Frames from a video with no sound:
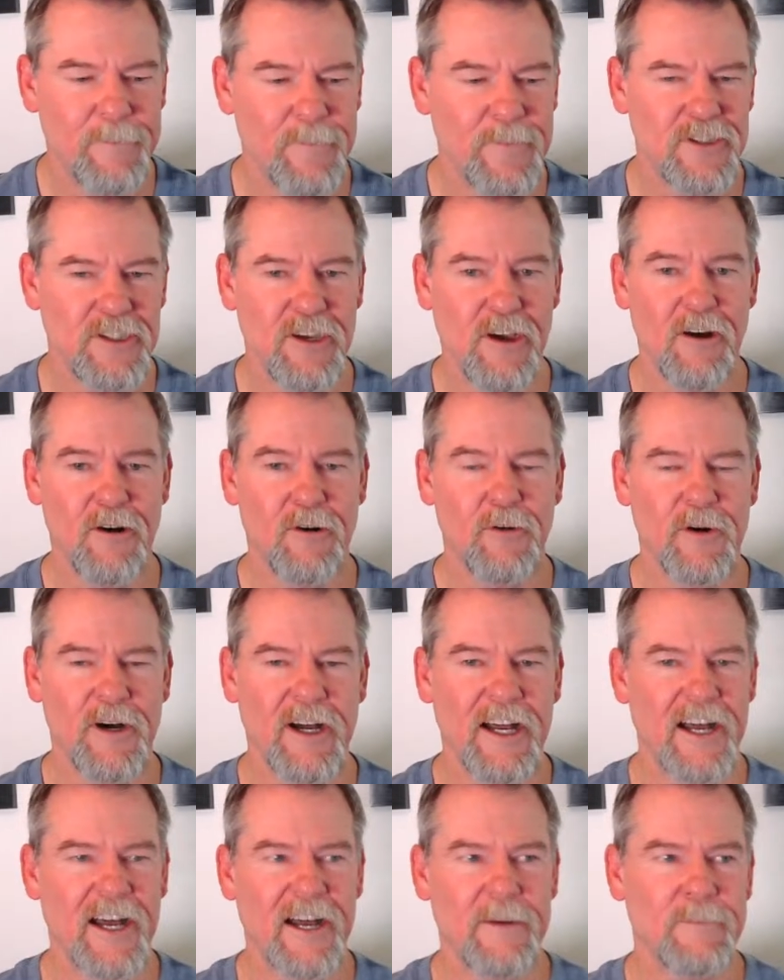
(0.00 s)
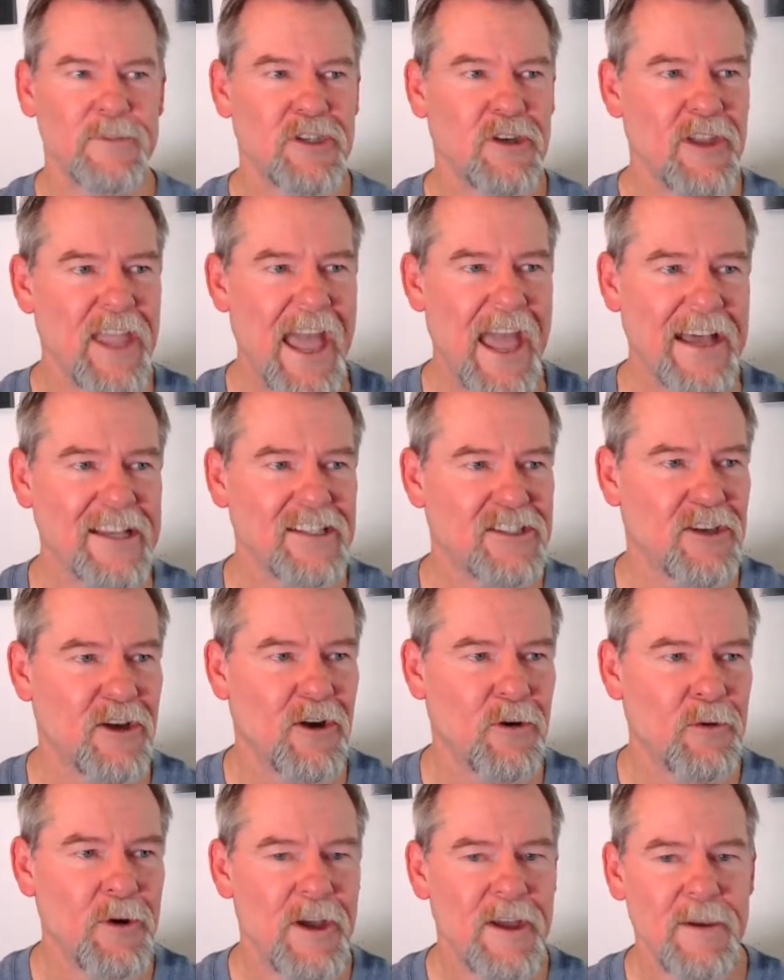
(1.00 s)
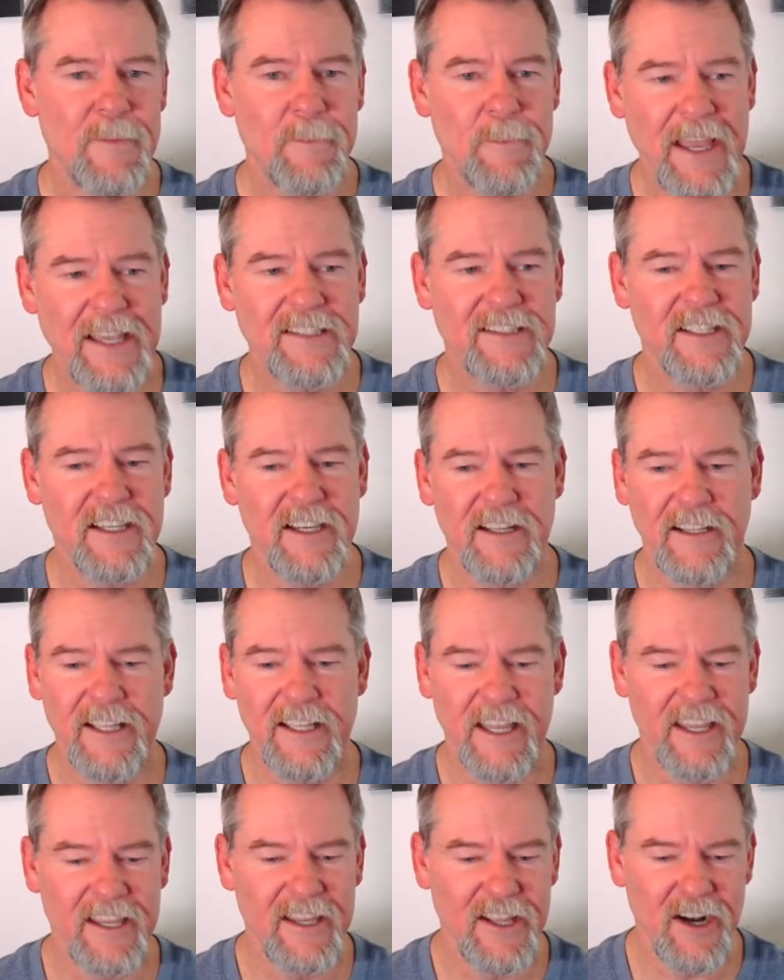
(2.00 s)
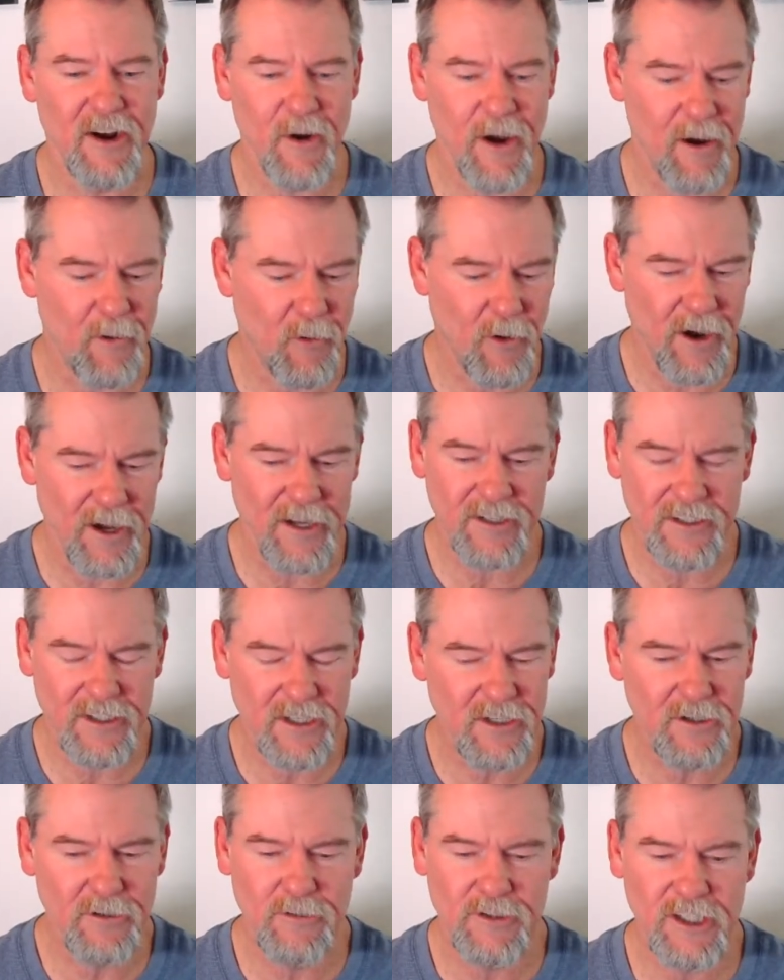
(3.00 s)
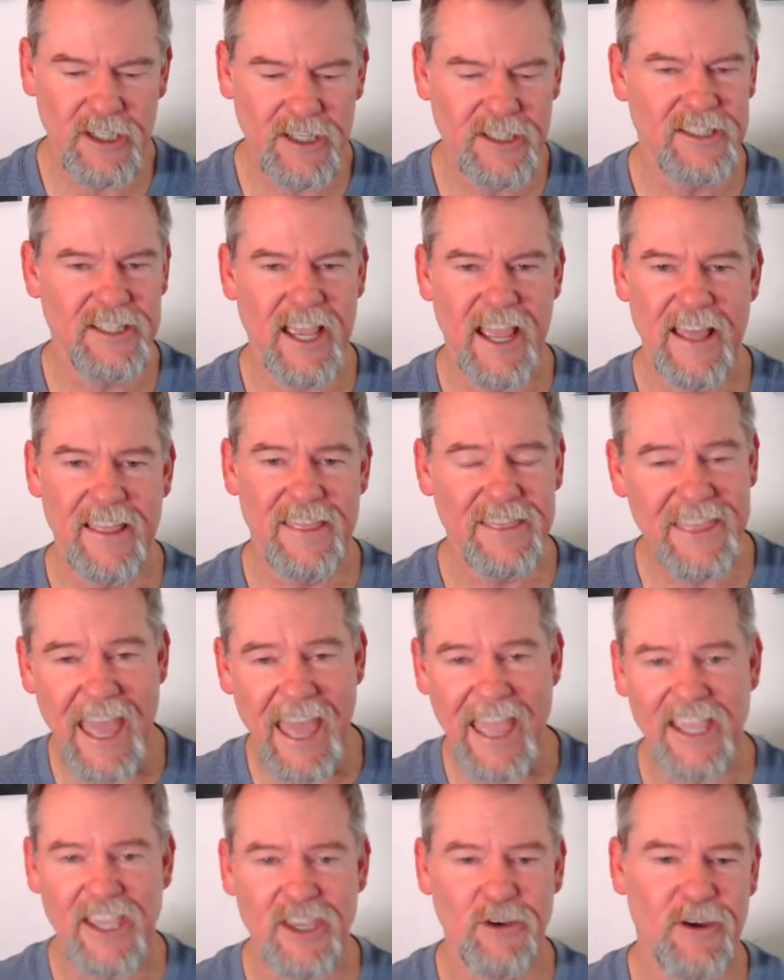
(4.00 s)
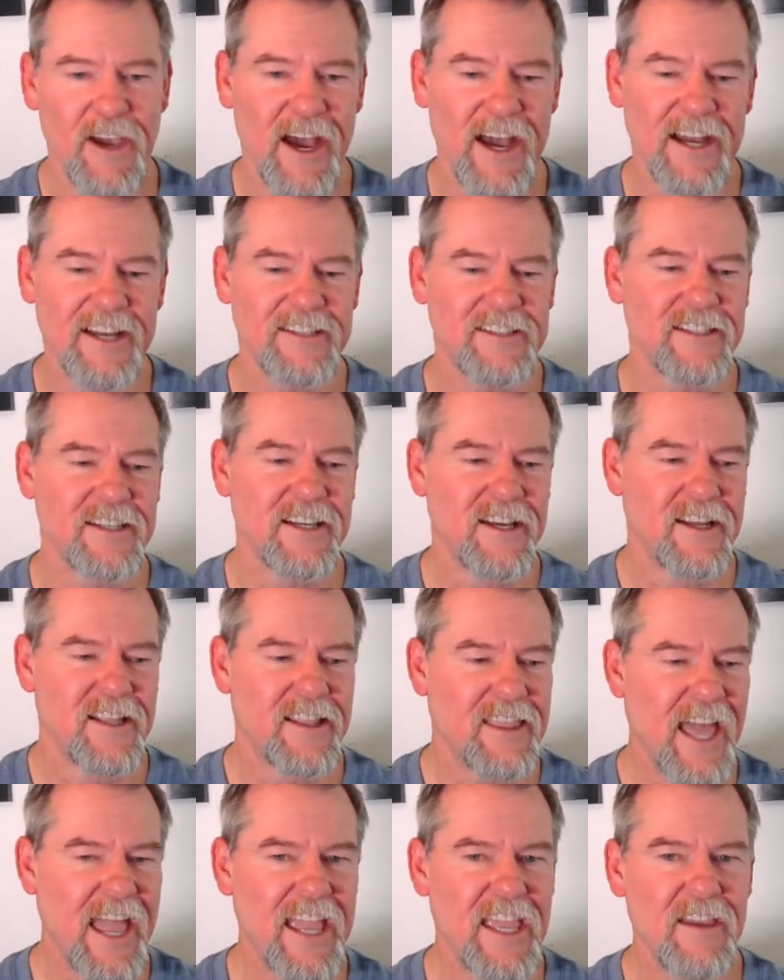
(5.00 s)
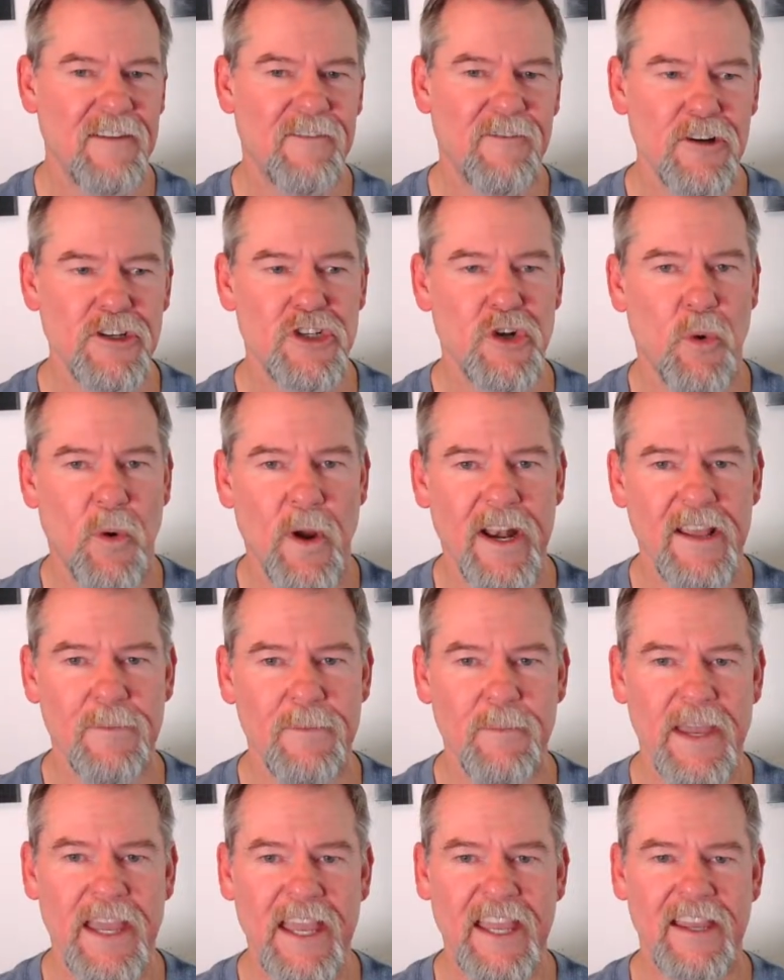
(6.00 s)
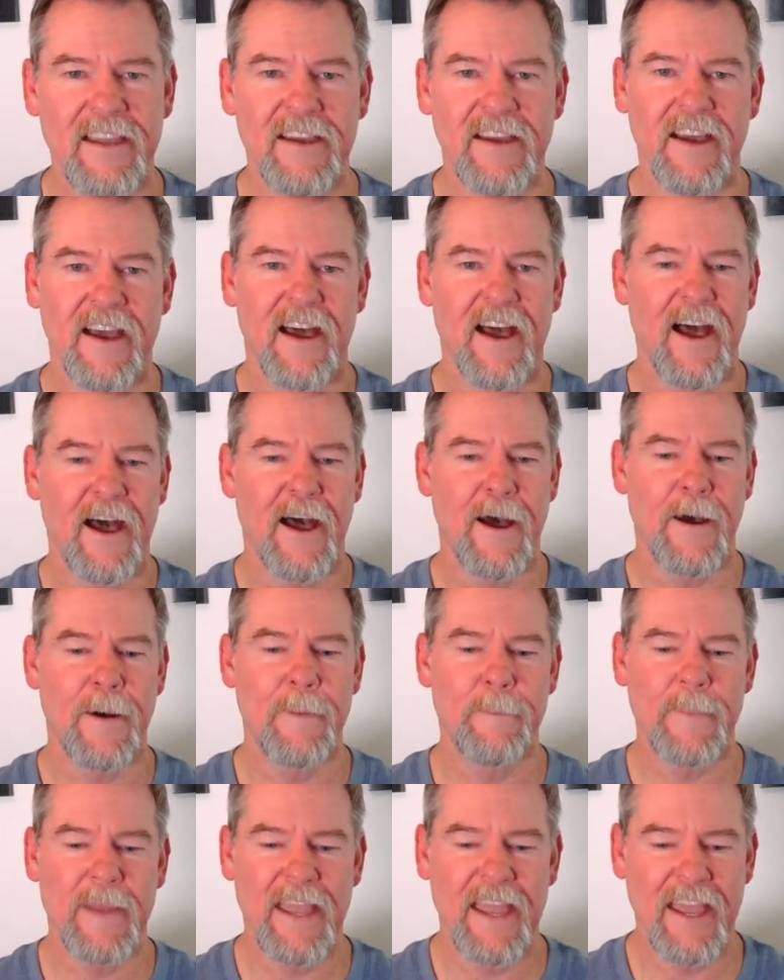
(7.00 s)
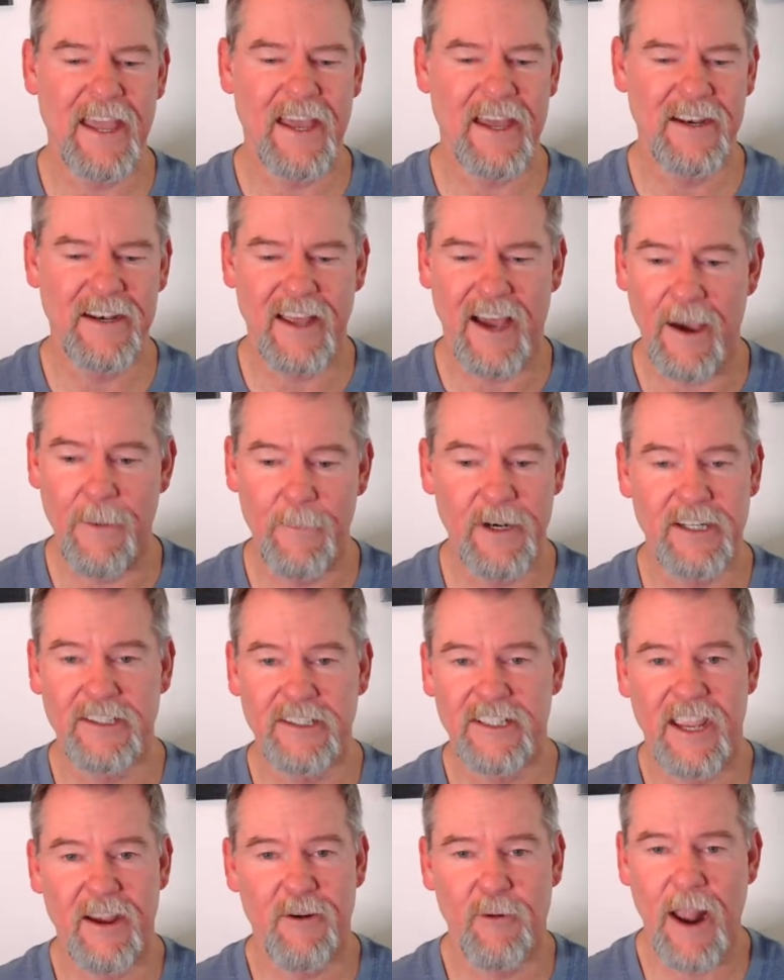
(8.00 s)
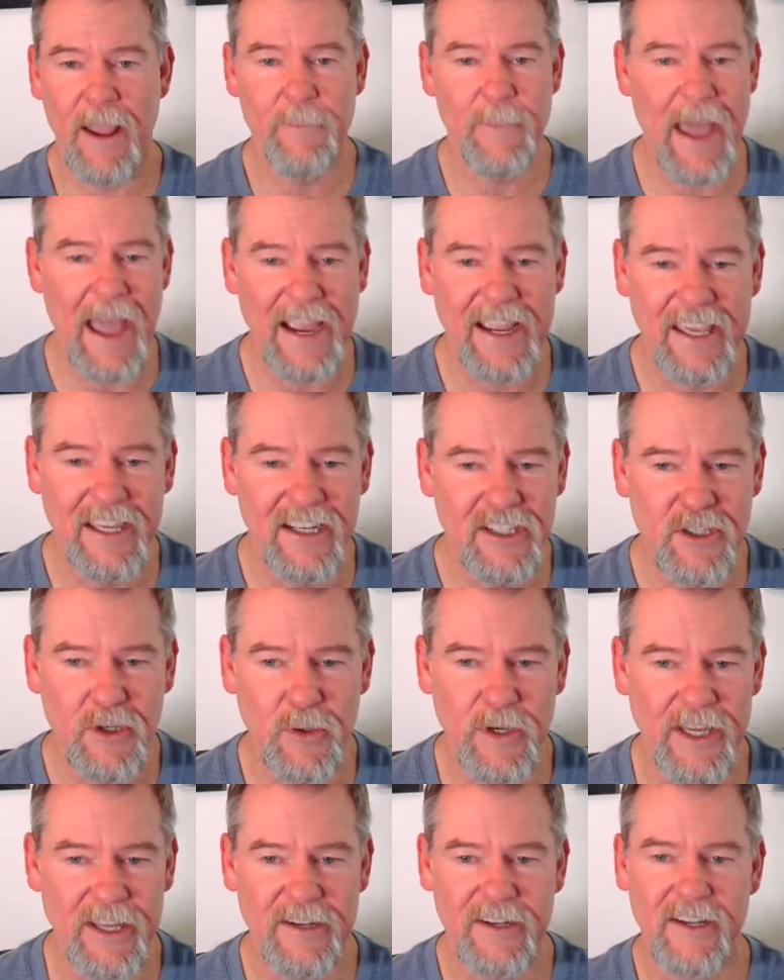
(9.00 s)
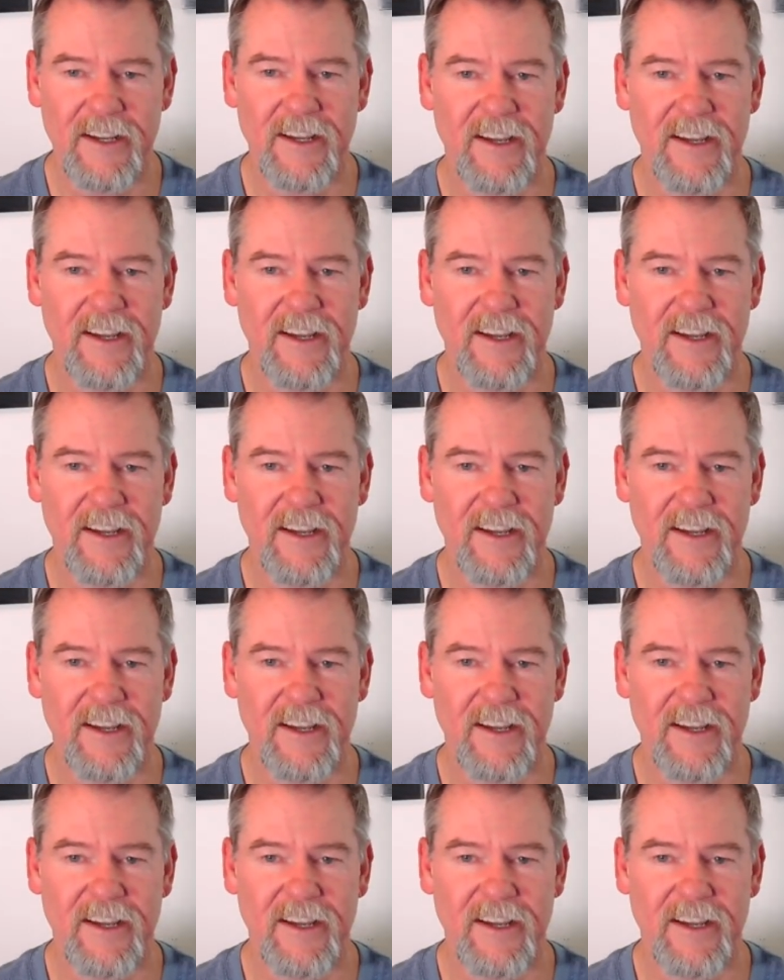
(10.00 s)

So basically, I want to just say thank you guys. Thank you for joining me. And I'm going to just get right back into it.